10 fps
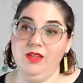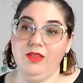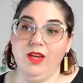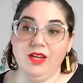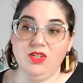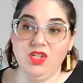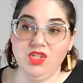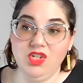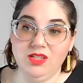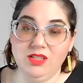that I should
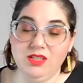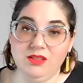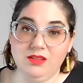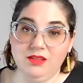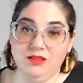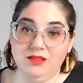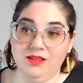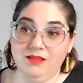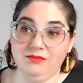just like